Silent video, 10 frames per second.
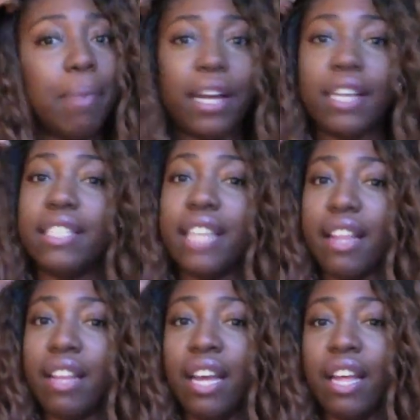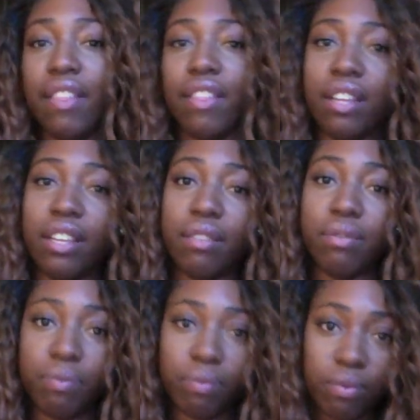Like I said, the
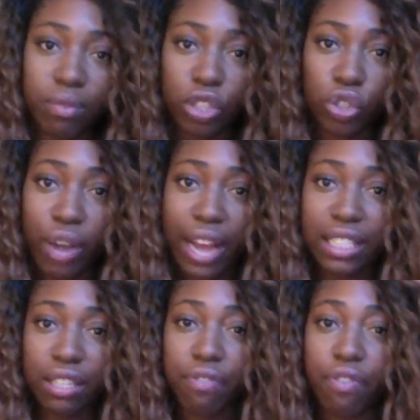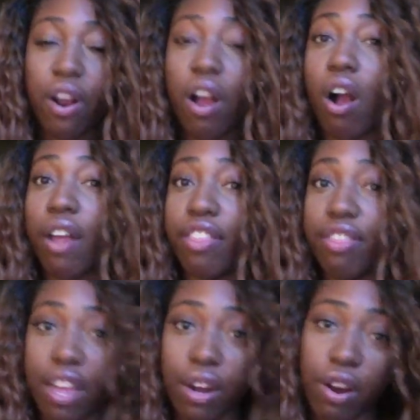tracks in the front are
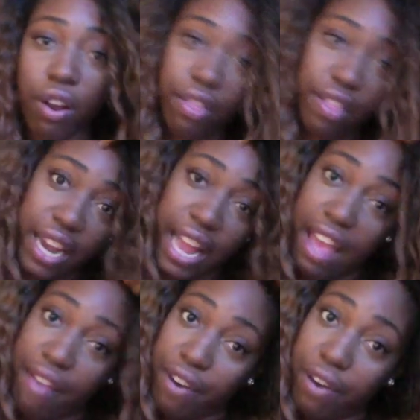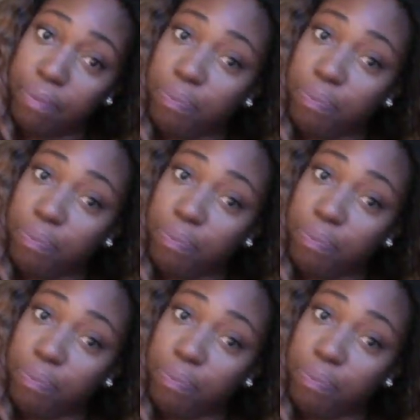thinner than ever.